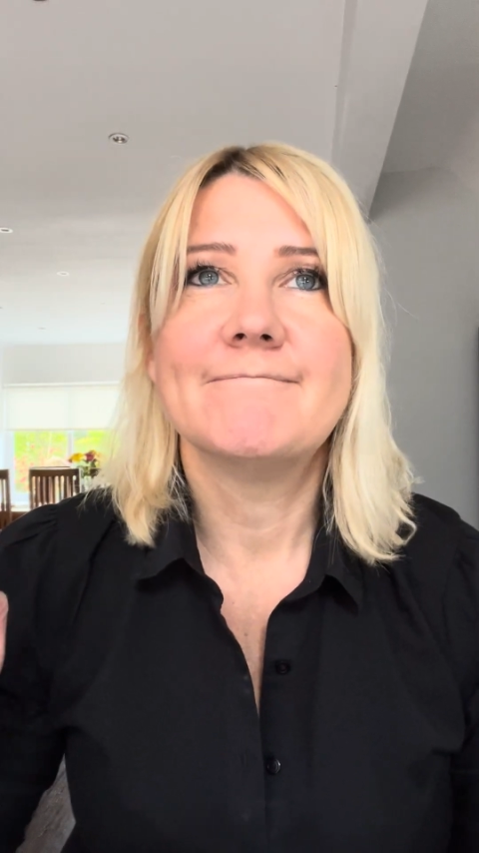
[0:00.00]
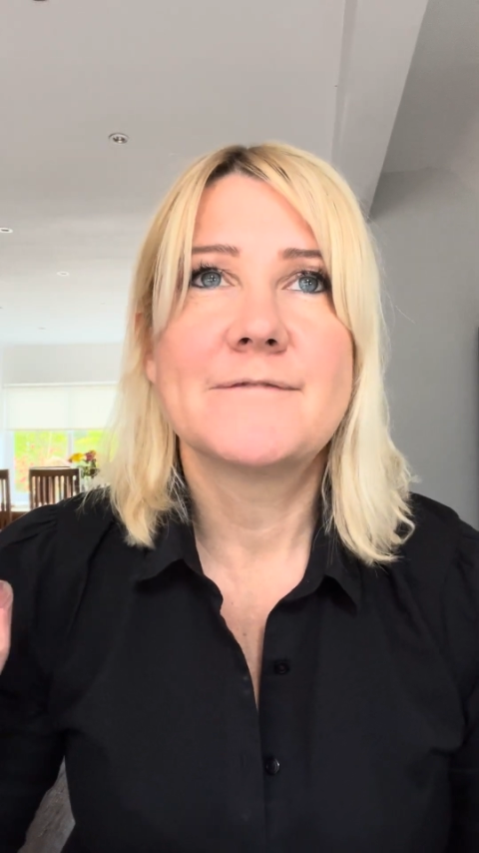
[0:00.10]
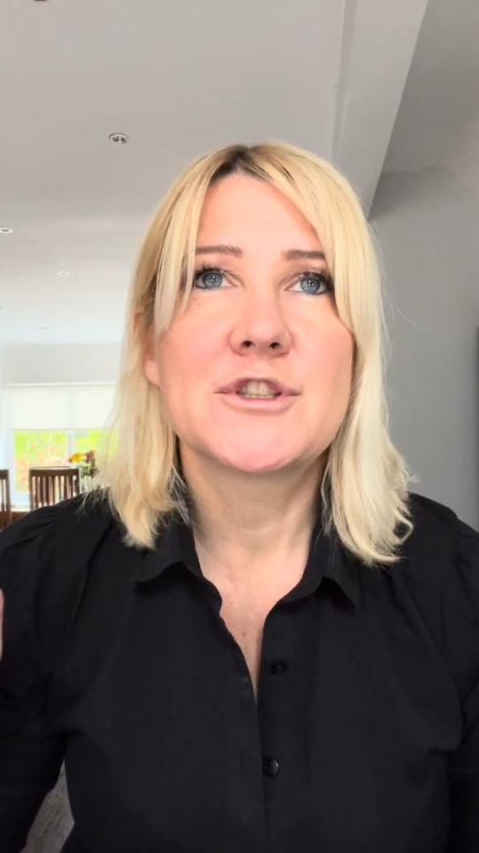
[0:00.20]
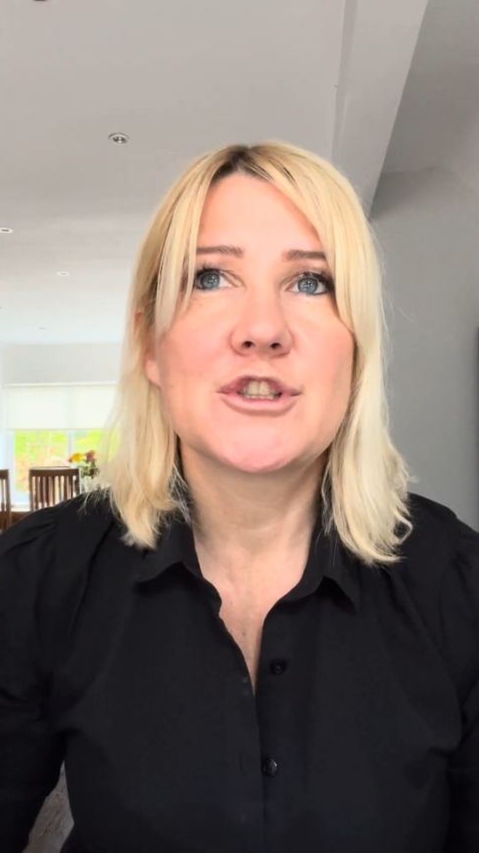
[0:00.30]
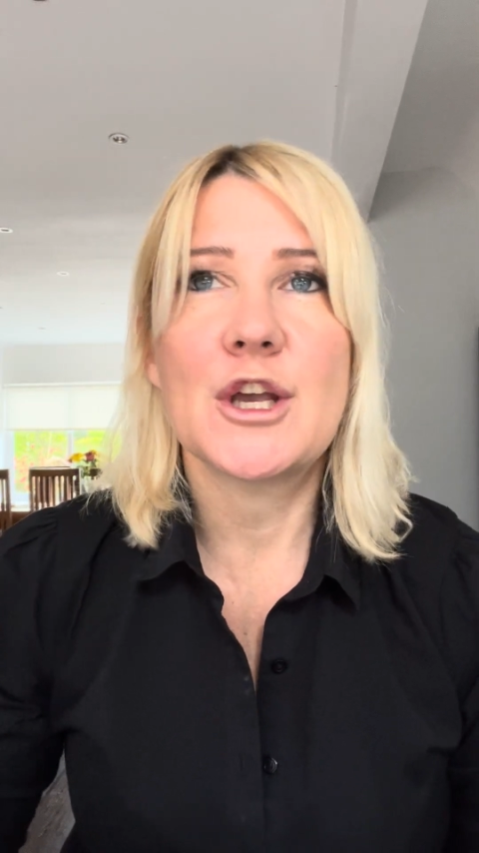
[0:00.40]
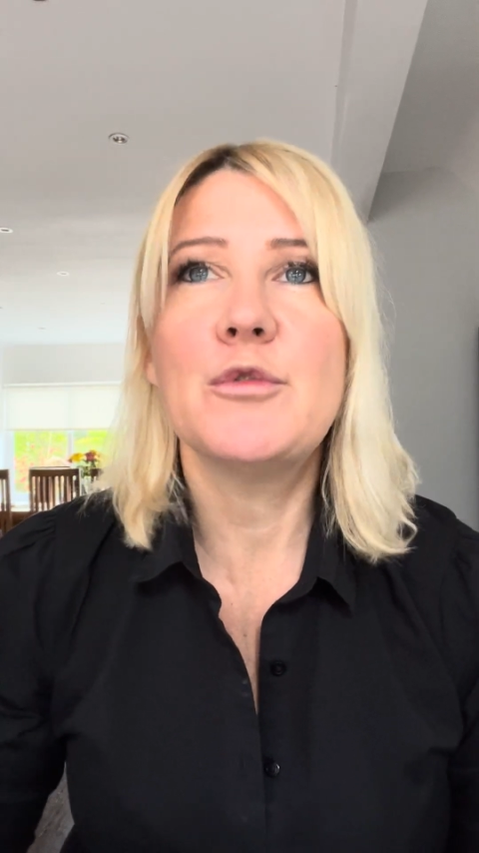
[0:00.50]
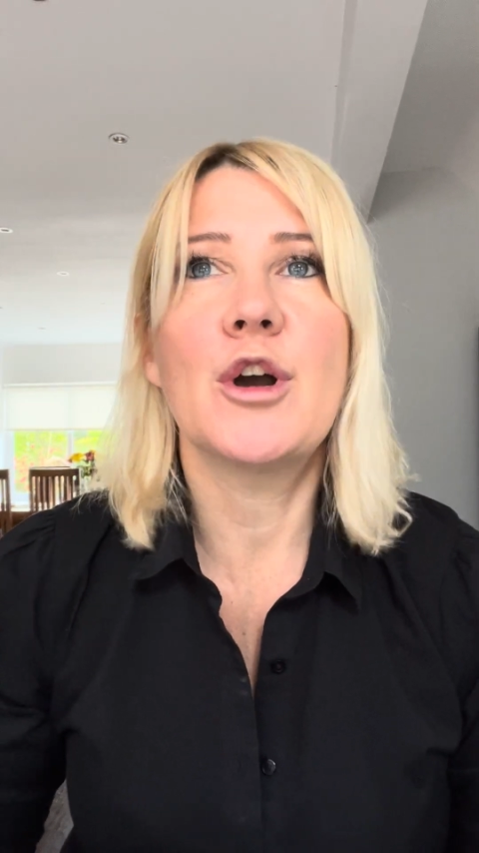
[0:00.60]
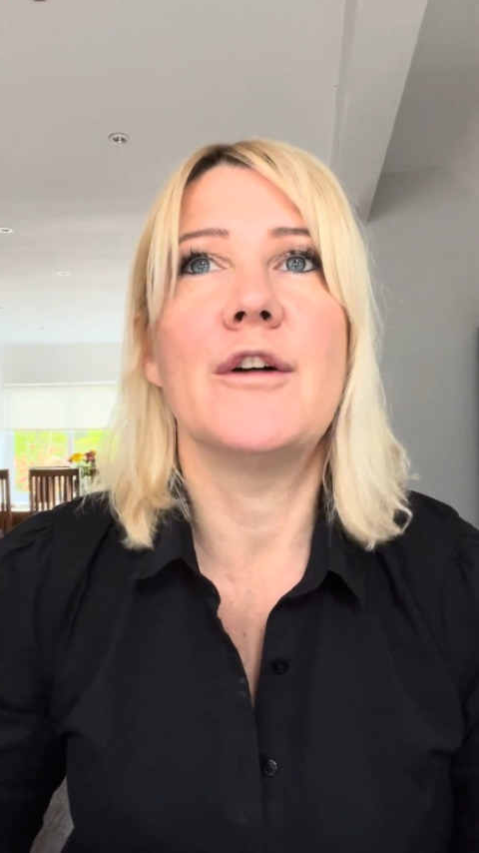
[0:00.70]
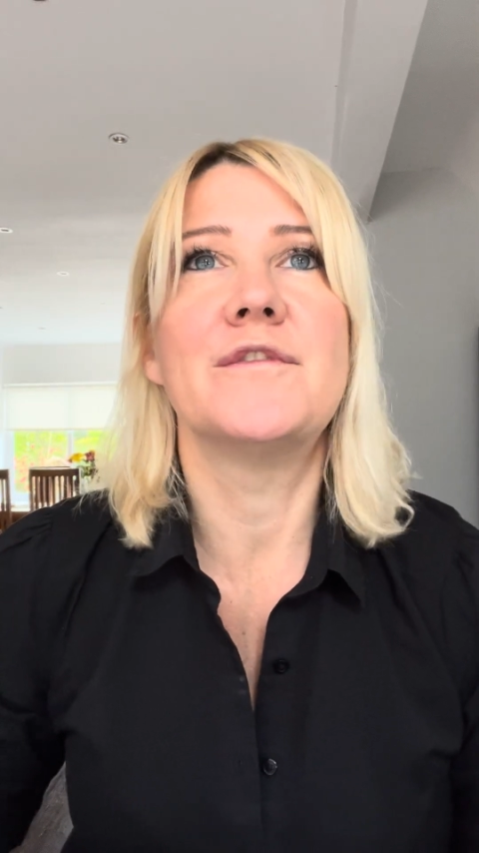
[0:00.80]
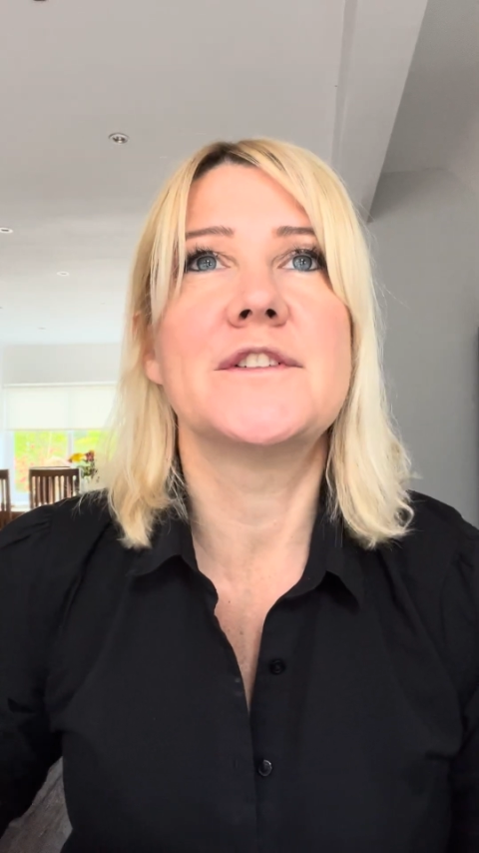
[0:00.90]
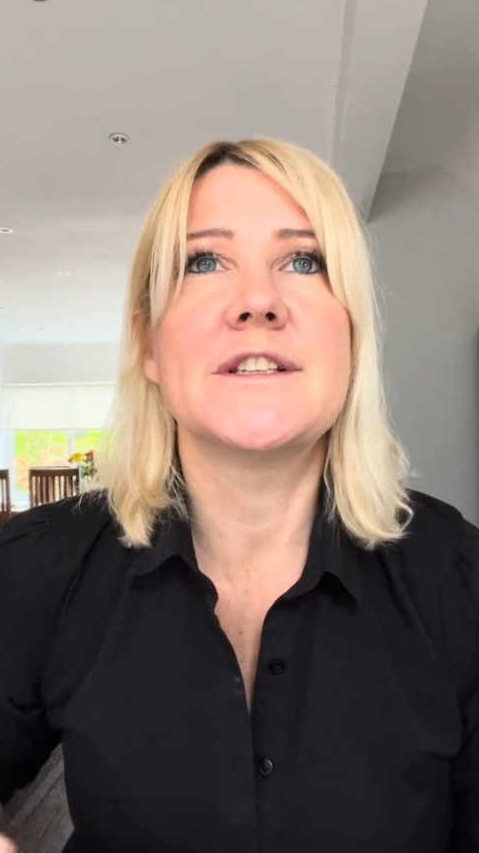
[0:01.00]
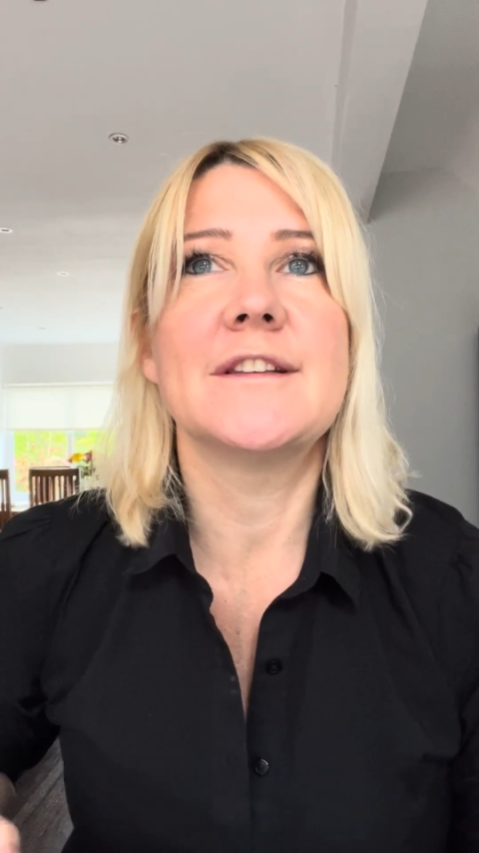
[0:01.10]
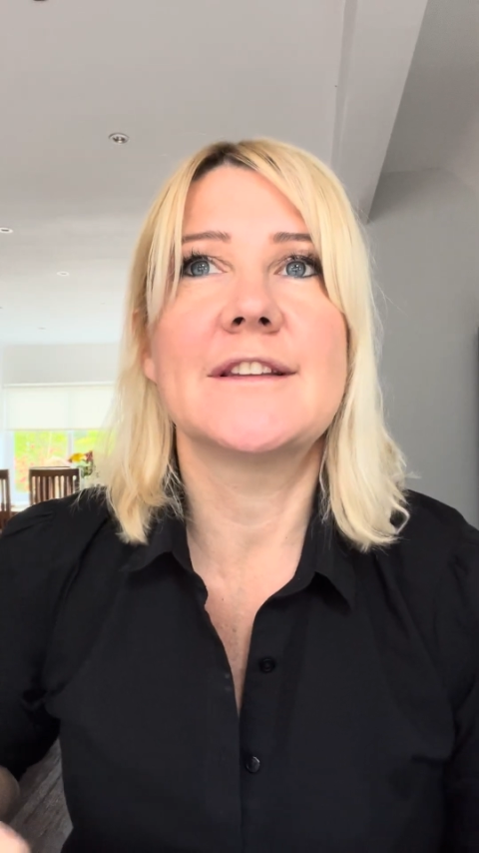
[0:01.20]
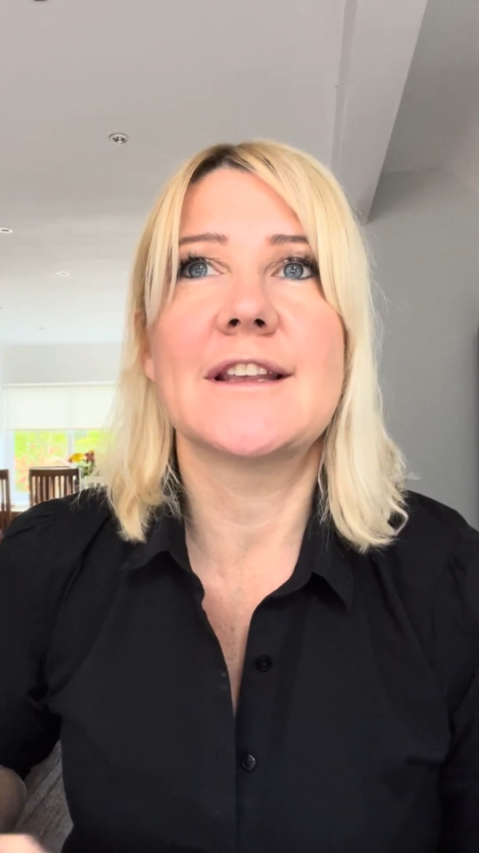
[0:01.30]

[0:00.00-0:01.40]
so confident